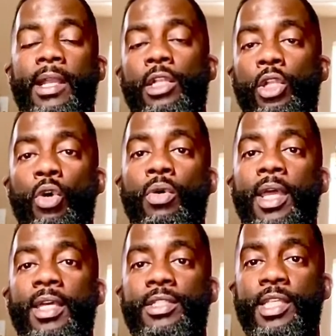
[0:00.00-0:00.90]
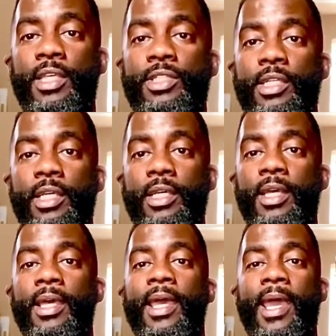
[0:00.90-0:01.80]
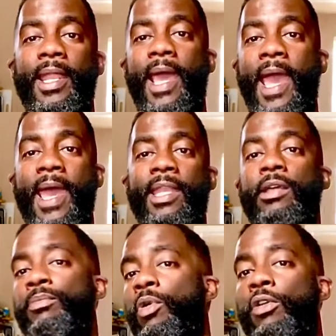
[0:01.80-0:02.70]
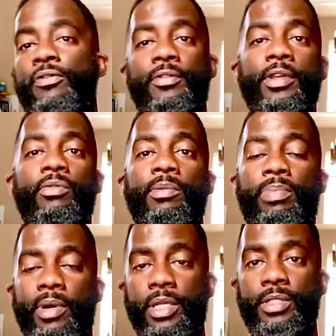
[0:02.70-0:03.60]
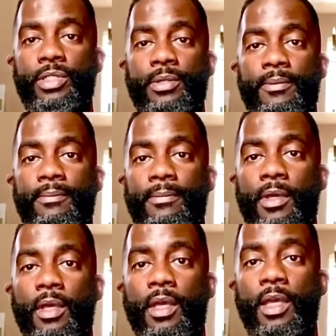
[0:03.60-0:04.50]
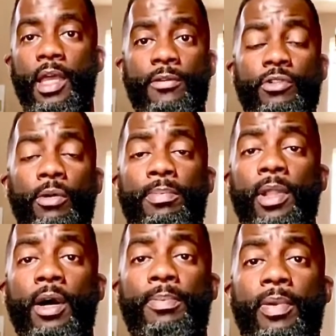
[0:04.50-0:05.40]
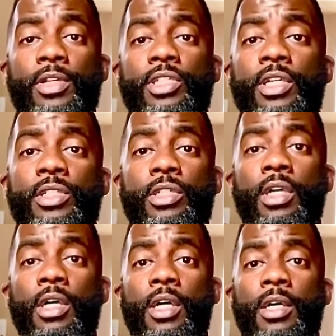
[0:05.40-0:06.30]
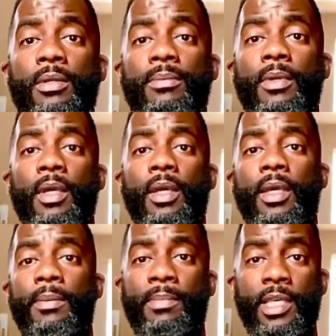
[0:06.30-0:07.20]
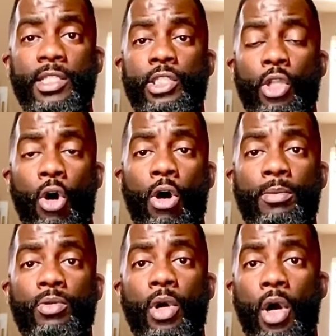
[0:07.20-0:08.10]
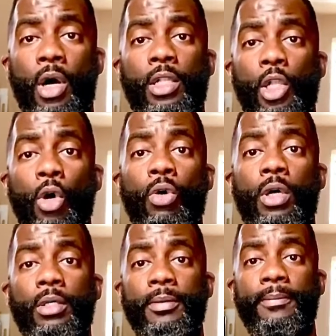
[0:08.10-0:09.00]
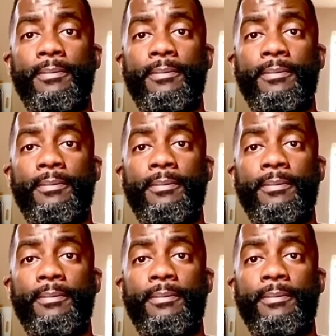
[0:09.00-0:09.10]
a lower intensity and add in more frequent breaks. If your blood pressure is good, means normal or lower,